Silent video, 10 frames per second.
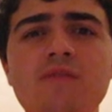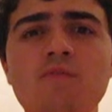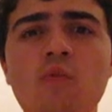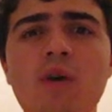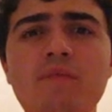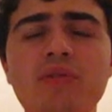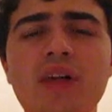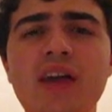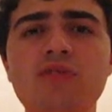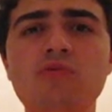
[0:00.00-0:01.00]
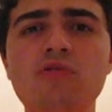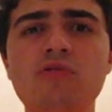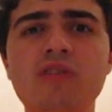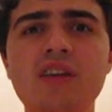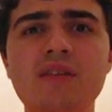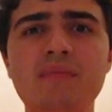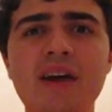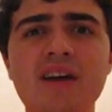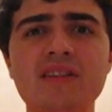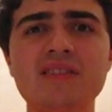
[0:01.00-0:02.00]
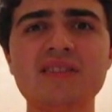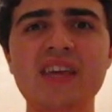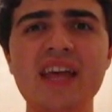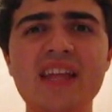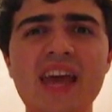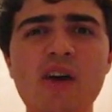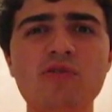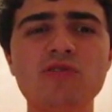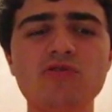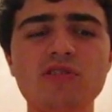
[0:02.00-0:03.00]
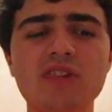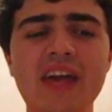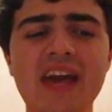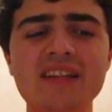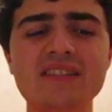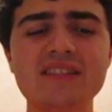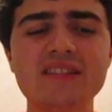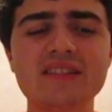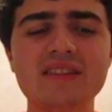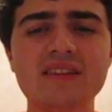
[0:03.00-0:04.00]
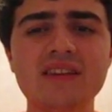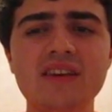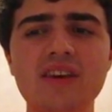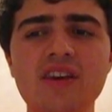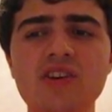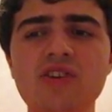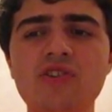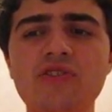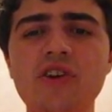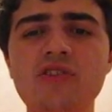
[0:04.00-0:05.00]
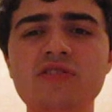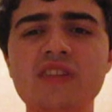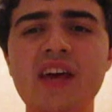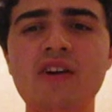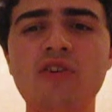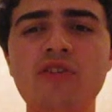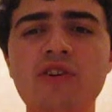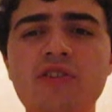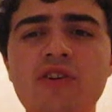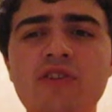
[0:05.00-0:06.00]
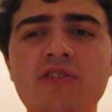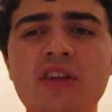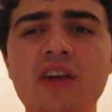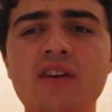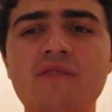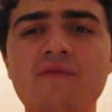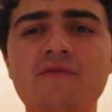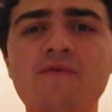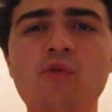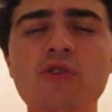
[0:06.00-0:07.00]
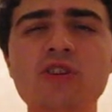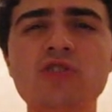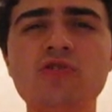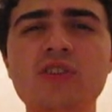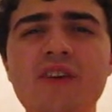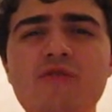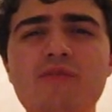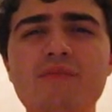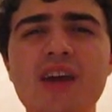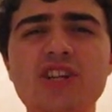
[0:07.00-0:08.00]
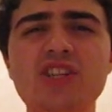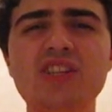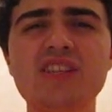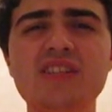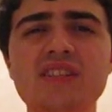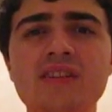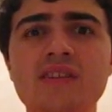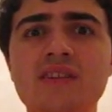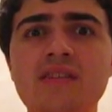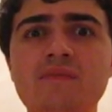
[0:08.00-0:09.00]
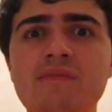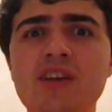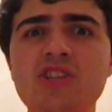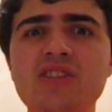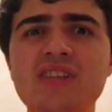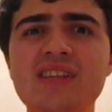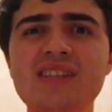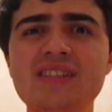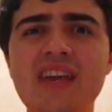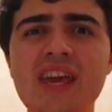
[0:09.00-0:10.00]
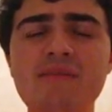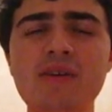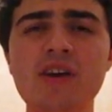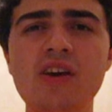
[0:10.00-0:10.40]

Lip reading: one playthrough in about 10 hours or less, you'll notice that although there are like 42 different missions in this game,